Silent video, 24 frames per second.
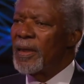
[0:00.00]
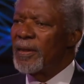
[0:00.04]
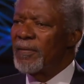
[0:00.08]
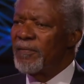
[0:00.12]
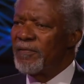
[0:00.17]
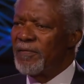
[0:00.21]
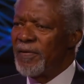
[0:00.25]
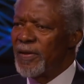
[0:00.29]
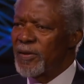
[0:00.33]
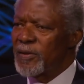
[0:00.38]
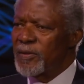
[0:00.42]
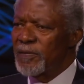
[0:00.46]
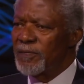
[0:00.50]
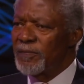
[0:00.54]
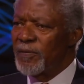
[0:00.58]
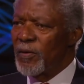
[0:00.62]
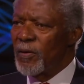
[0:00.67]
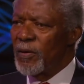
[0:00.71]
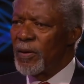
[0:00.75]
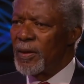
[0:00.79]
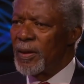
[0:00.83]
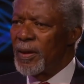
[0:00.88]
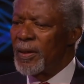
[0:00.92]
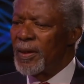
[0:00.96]
I think, first of
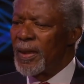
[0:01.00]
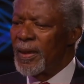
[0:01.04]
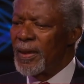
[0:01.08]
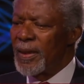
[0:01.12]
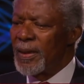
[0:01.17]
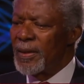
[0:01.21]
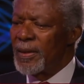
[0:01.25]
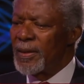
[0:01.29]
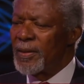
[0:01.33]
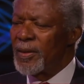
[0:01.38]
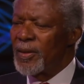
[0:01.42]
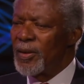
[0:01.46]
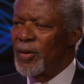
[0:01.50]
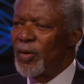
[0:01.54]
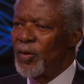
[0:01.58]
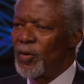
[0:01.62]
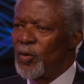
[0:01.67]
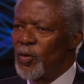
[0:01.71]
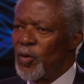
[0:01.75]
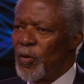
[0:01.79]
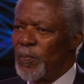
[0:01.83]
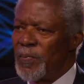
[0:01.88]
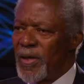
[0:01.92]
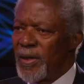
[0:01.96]
all,
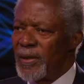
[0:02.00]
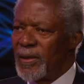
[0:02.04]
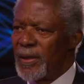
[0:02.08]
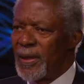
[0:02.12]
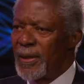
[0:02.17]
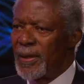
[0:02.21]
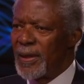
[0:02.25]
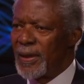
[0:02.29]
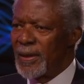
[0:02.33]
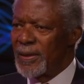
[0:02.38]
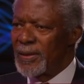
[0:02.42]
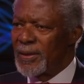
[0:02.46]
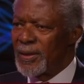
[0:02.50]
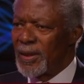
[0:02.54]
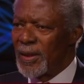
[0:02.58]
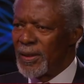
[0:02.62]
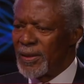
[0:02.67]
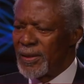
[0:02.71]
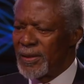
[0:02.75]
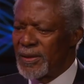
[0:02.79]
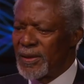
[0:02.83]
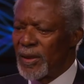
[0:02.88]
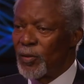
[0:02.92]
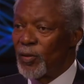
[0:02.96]
Romeo Dallaire
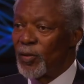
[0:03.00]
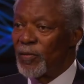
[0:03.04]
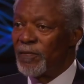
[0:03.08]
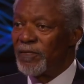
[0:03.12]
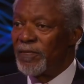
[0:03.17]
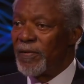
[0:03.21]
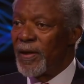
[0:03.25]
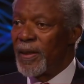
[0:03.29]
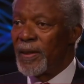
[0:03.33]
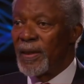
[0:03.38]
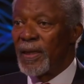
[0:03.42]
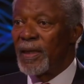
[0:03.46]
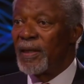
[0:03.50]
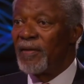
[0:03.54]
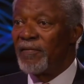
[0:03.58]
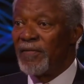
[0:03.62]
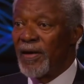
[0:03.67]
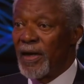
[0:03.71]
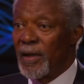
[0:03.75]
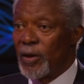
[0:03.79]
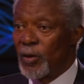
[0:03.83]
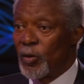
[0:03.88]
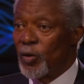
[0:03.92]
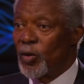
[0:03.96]
is a good friend and a
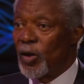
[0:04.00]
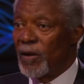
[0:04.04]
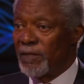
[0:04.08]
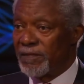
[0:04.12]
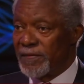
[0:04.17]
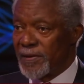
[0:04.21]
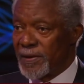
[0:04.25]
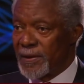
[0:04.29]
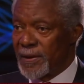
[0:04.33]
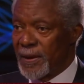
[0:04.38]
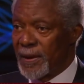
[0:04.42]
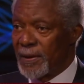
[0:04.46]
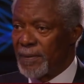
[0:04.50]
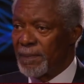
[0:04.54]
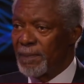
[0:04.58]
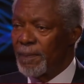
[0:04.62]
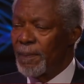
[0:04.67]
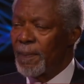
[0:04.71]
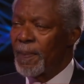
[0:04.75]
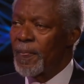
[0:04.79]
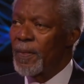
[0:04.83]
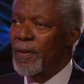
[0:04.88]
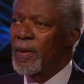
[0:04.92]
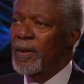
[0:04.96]
very good officer.
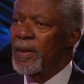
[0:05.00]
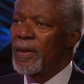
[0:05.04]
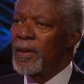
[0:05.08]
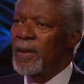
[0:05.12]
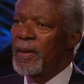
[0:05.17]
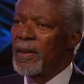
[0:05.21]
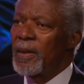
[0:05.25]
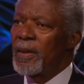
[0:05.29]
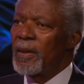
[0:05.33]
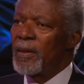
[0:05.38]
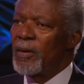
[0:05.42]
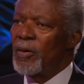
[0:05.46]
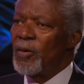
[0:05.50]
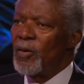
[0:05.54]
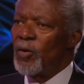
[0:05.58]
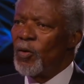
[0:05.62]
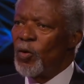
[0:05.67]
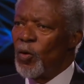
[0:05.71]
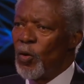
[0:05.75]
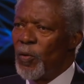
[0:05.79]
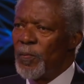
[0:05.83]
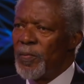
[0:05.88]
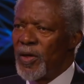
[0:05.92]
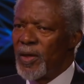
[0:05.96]

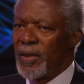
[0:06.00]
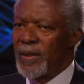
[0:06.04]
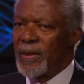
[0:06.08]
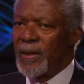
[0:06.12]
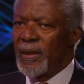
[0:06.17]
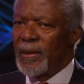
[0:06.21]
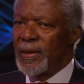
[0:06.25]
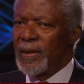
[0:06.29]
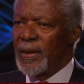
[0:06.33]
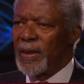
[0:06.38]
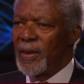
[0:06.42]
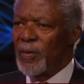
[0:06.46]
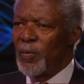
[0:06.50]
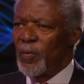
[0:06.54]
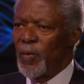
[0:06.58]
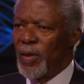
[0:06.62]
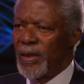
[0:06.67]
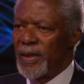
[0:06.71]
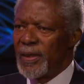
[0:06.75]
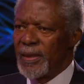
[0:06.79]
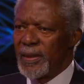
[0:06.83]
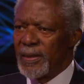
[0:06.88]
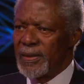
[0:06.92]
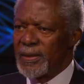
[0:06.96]
Romeo Dallaire,
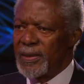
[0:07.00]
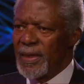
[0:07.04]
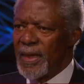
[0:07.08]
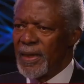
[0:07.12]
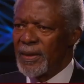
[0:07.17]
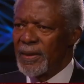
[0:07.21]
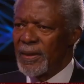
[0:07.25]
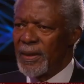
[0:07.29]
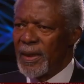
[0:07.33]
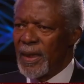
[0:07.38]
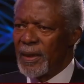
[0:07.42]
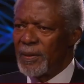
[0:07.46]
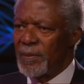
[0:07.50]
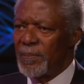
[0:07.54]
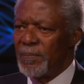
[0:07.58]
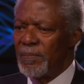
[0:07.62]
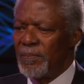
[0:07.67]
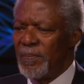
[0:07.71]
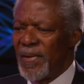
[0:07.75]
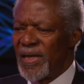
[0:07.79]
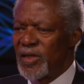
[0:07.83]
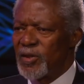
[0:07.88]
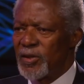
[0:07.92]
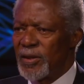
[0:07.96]
when he sent that
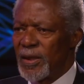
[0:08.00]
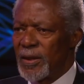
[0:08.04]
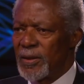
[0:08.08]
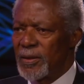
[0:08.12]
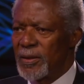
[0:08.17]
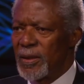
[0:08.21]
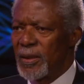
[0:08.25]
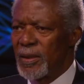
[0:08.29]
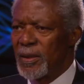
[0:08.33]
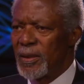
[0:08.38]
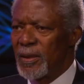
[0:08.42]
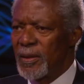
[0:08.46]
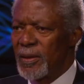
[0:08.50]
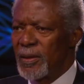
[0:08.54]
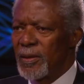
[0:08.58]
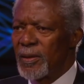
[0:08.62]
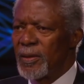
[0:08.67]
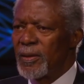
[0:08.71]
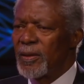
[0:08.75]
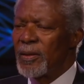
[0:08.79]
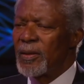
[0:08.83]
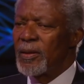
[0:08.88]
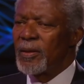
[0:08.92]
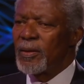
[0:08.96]
message
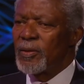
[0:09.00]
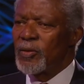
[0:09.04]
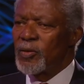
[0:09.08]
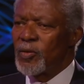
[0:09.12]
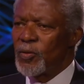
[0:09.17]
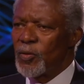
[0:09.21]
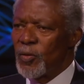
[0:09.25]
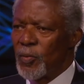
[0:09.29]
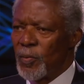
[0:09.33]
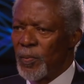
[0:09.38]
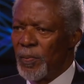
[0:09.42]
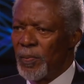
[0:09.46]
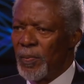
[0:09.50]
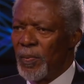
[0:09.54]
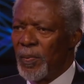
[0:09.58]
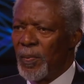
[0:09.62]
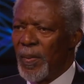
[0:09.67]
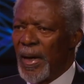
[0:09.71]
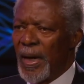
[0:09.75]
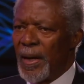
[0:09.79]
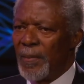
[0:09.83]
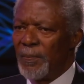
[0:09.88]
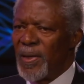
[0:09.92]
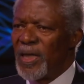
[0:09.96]
to
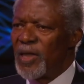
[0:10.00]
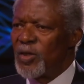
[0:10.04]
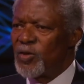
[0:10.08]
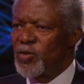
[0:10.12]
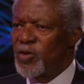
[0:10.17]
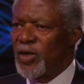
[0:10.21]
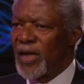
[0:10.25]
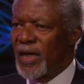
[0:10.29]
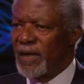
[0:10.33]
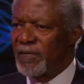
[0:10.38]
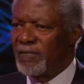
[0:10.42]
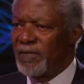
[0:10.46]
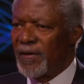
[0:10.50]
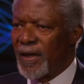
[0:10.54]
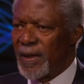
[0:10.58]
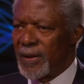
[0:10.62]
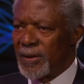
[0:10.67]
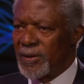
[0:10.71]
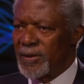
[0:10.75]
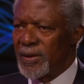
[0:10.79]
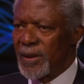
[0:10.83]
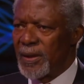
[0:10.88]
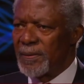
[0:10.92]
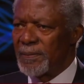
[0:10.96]
my military
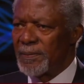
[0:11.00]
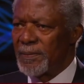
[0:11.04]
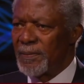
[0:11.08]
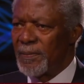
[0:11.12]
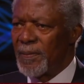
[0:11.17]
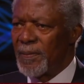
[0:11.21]
advisor,